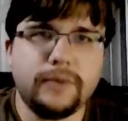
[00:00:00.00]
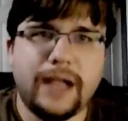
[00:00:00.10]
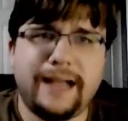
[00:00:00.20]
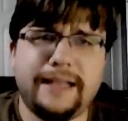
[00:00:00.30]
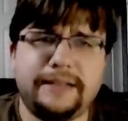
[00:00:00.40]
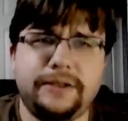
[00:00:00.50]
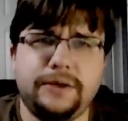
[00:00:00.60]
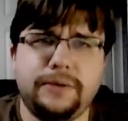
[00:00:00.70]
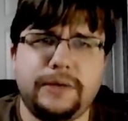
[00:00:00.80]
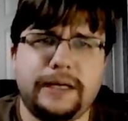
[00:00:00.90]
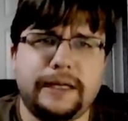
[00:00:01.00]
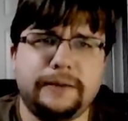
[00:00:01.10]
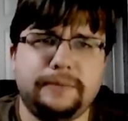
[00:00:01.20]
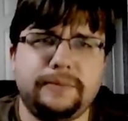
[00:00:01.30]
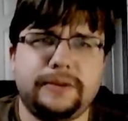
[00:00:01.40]
I like
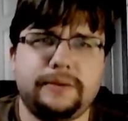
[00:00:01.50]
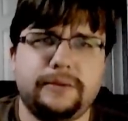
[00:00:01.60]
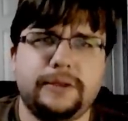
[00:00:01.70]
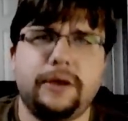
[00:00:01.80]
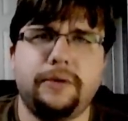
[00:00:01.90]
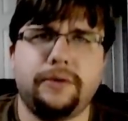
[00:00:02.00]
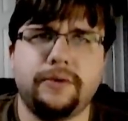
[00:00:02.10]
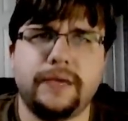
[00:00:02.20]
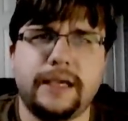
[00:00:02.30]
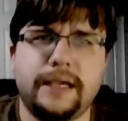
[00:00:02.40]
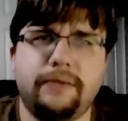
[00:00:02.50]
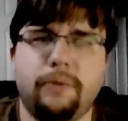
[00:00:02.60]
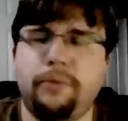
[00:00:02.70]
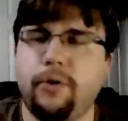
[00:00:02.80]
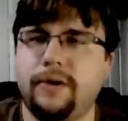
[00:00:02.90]
to go through the
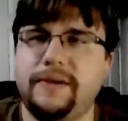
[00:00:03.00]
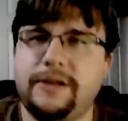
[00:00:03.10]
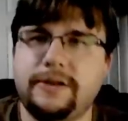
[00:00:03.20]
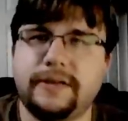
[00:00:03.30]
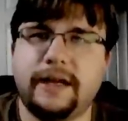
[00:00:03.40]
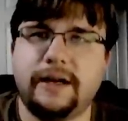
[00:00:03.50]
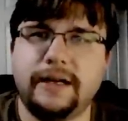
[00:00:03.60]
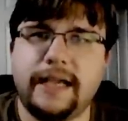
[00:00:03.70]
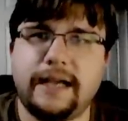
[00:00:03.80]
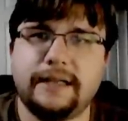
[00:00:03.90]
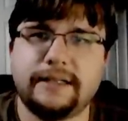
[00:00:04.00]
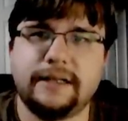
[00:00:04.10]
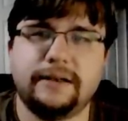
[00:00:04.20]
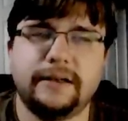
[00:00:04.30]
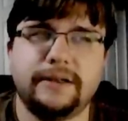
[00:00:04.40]
report features that Anki has
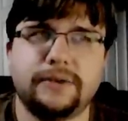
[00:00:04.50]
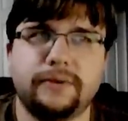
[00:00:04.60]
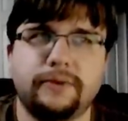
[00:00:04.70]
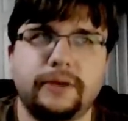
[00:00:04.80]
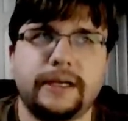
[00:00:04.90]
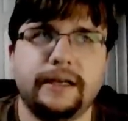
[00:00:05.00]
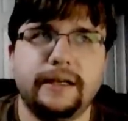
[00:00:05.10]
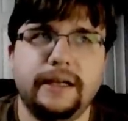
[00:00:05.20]
and sort of look at